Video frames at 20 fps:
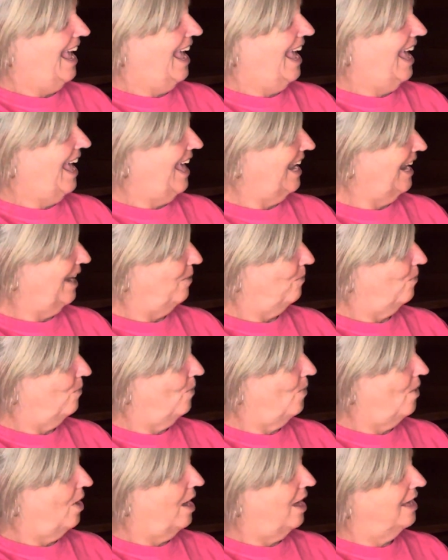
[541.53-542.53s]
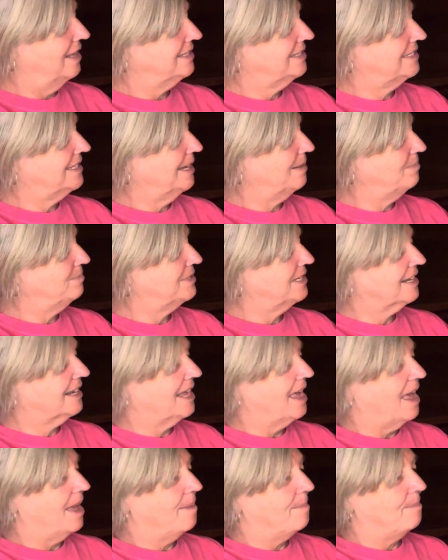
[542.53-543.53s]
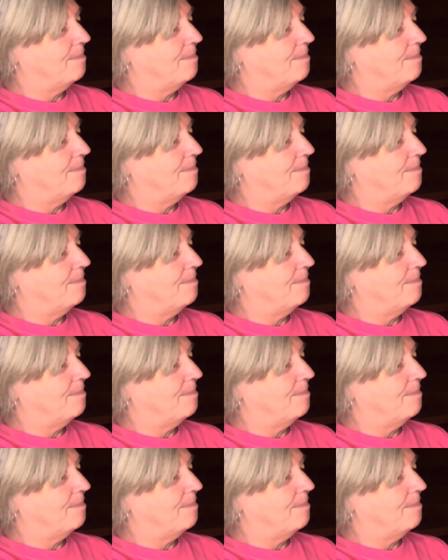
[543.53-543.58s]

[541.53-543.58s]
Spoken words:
And he wants him to come